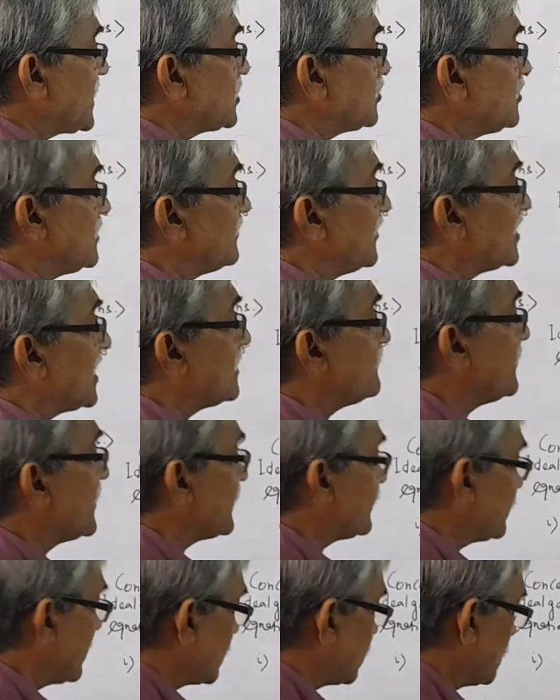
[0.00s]
equimolar
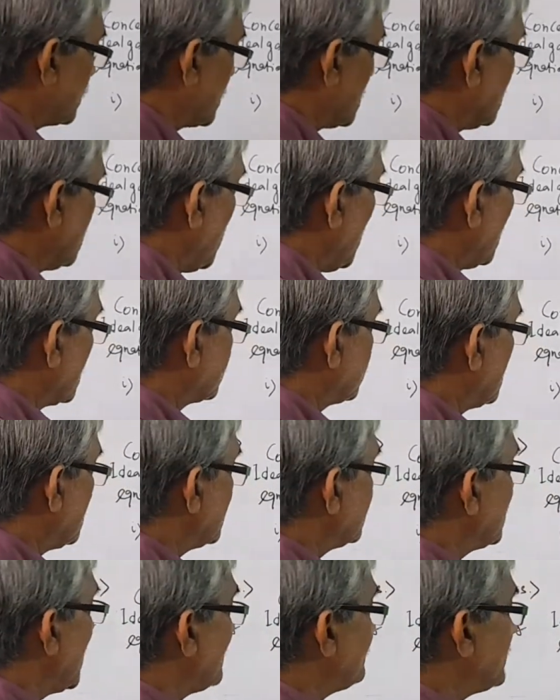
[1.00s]
mixture, so
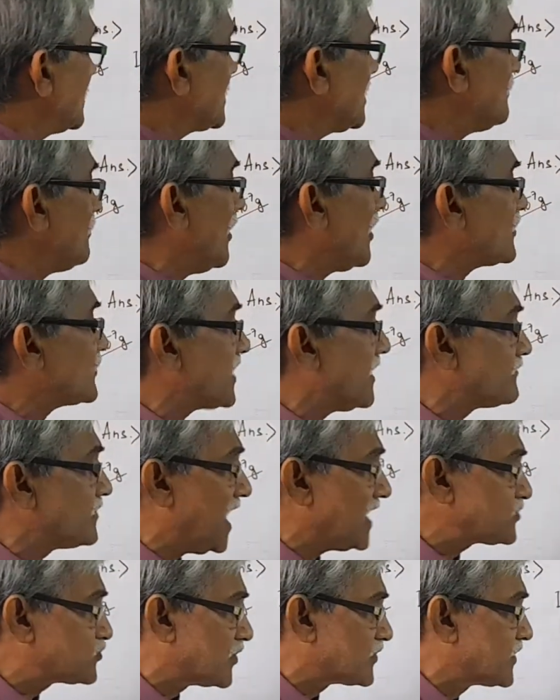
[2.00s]
number of moles of
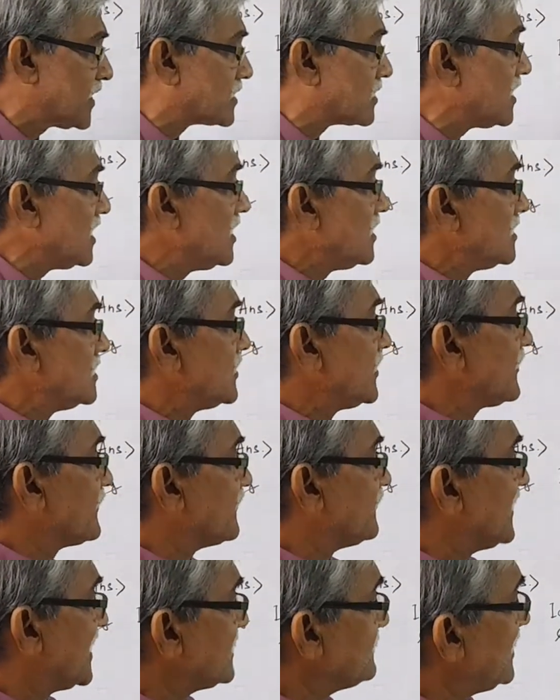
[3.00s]
nitrogen is
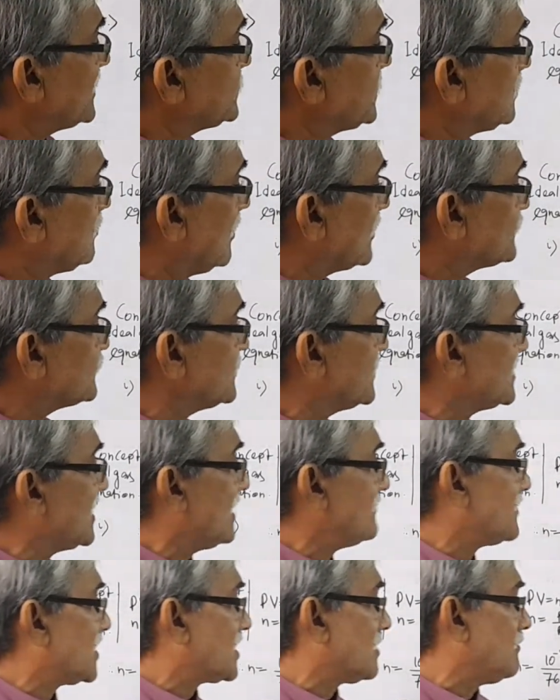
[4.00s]
very much equal to the
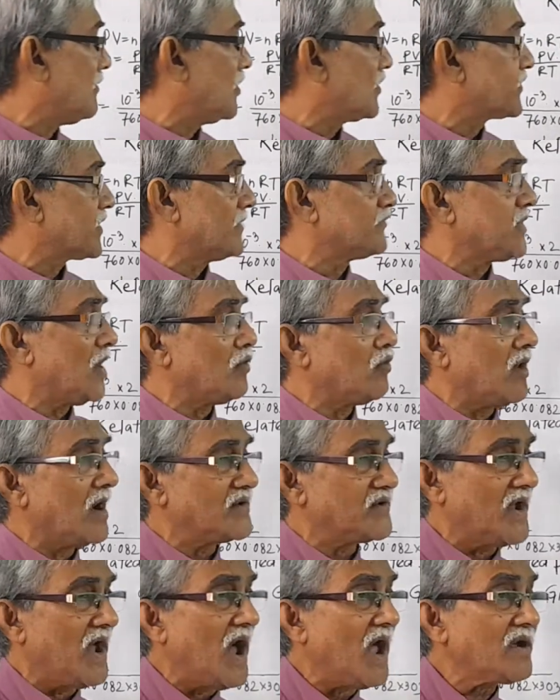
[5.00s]
number of moles of the
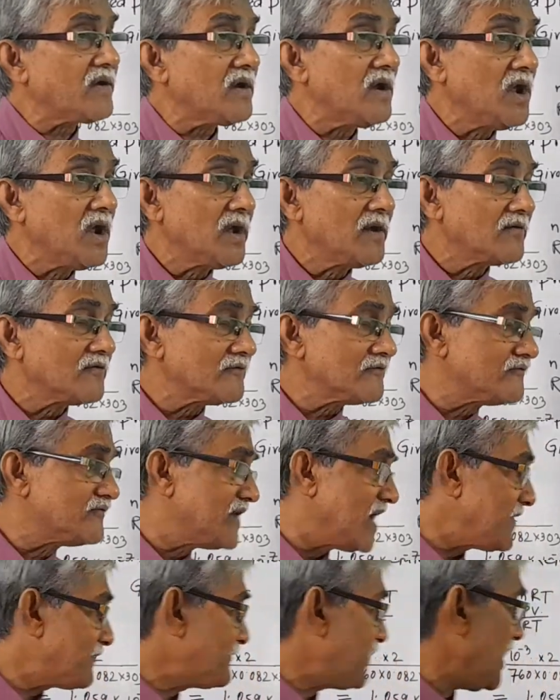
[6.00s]
water
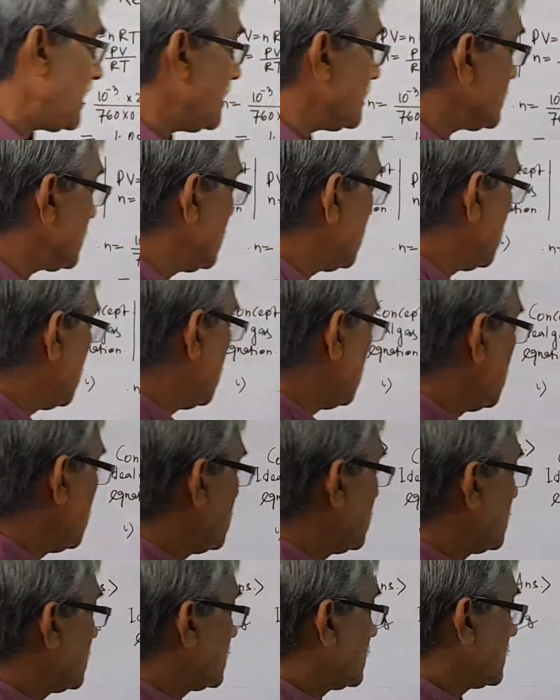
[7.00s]
vapor.
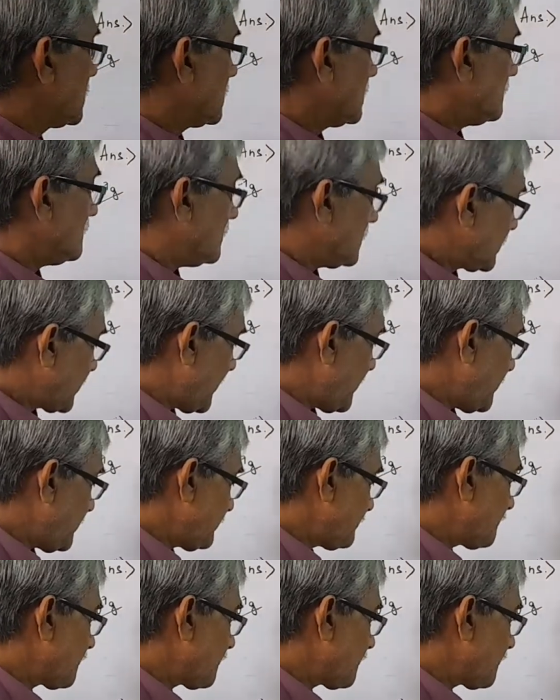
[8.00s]
Okay.